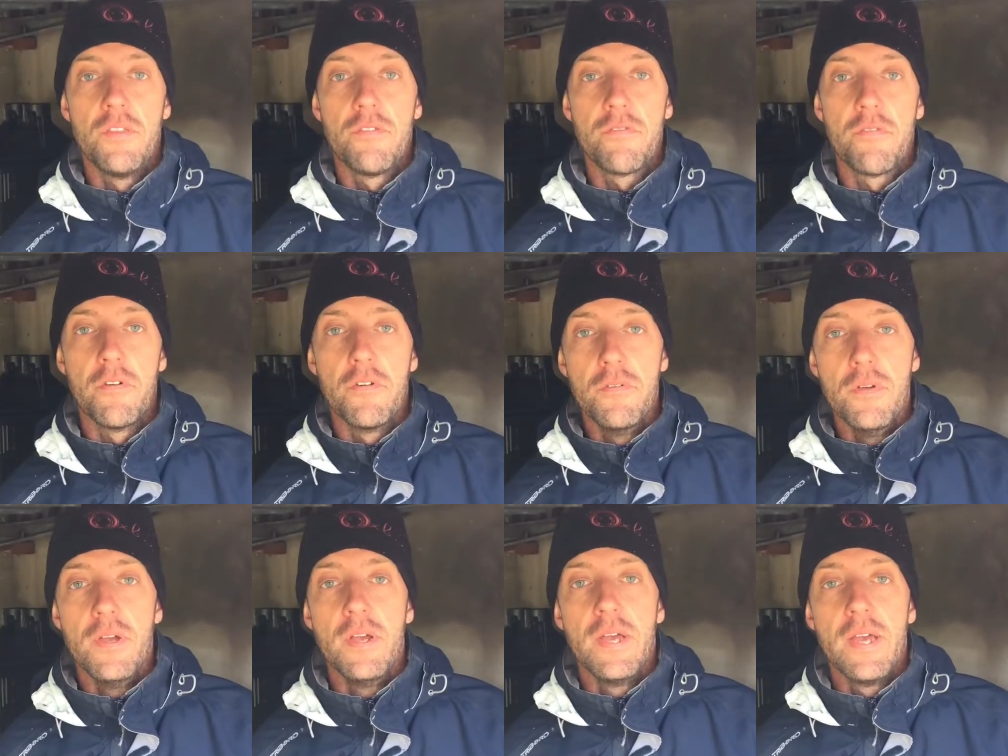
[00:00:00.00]

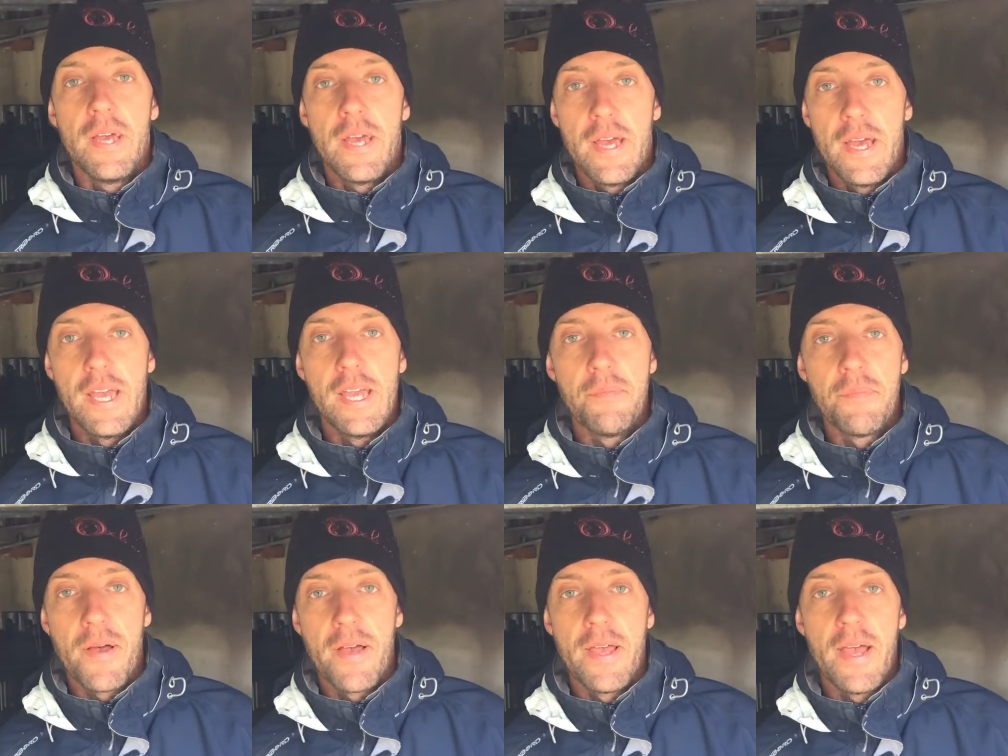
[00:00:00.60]
through
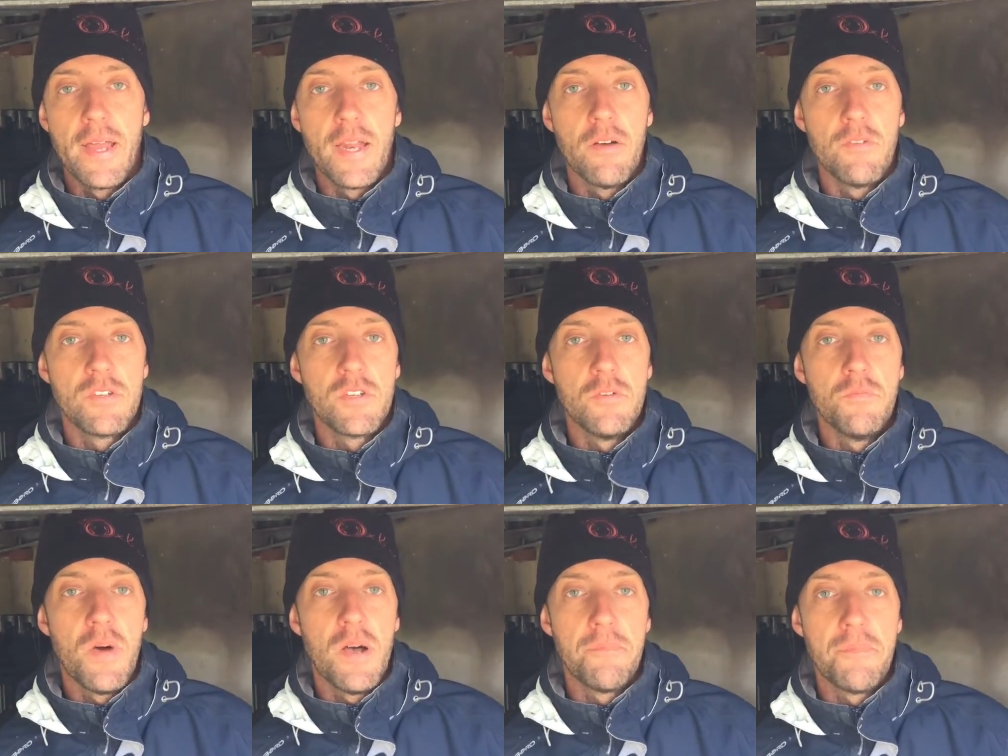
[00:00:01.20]
eBay, and I'll
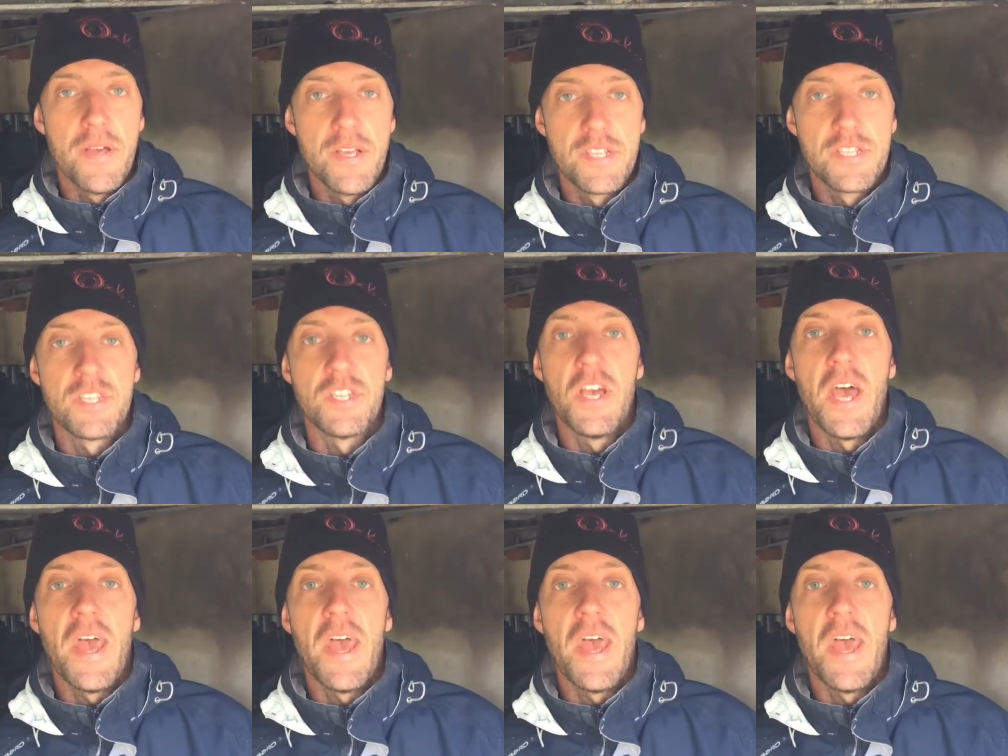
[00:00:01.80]
do my best to